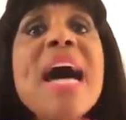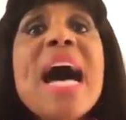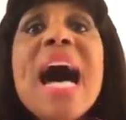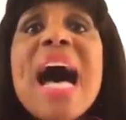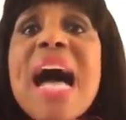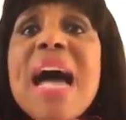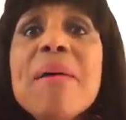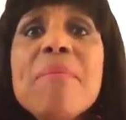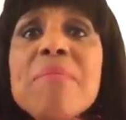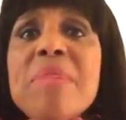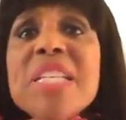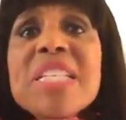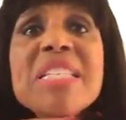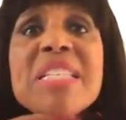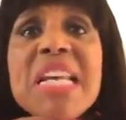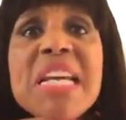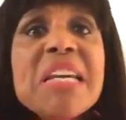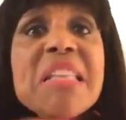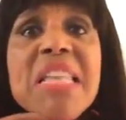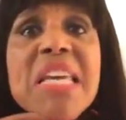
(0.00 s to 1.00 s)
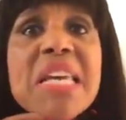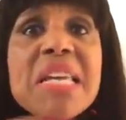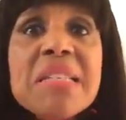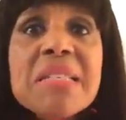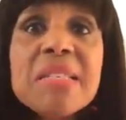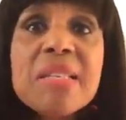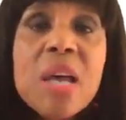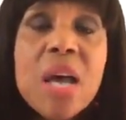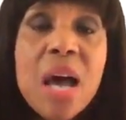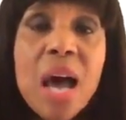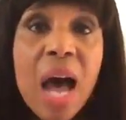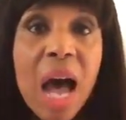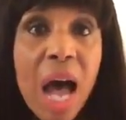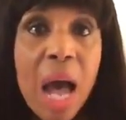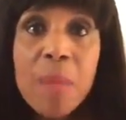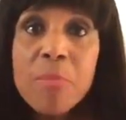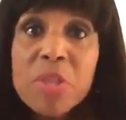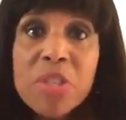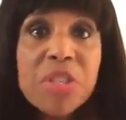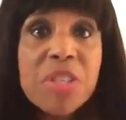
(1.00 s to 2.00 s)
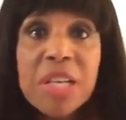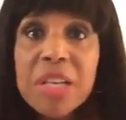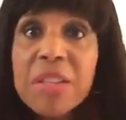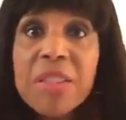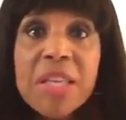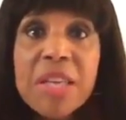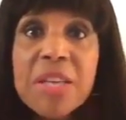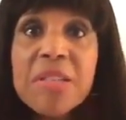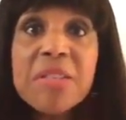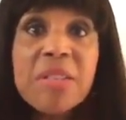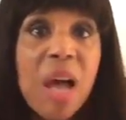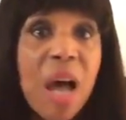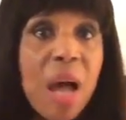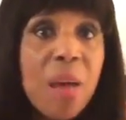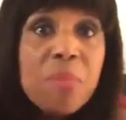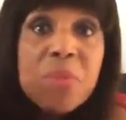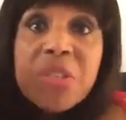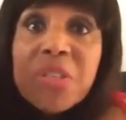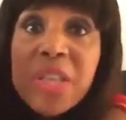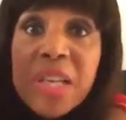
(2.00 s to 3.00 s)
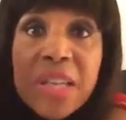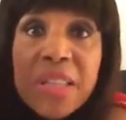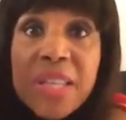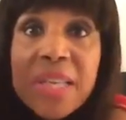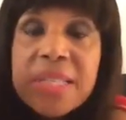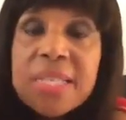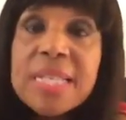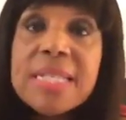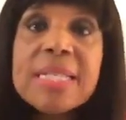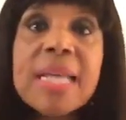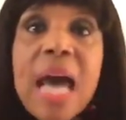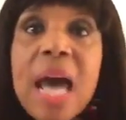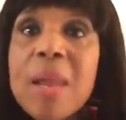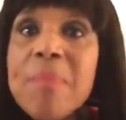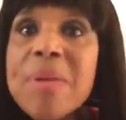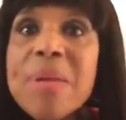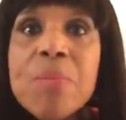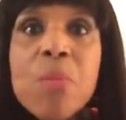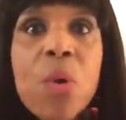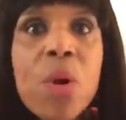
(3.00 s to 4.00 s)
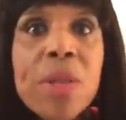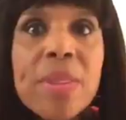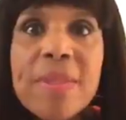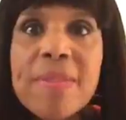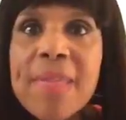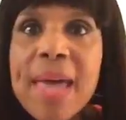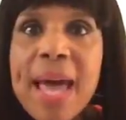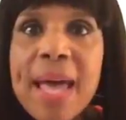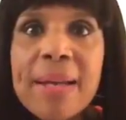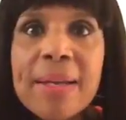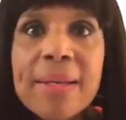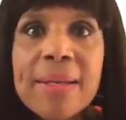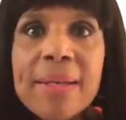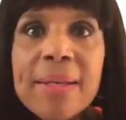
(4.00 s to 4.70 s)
I'm sick of this, I'm sick of this, I'm sick of this. It's got to be more than that.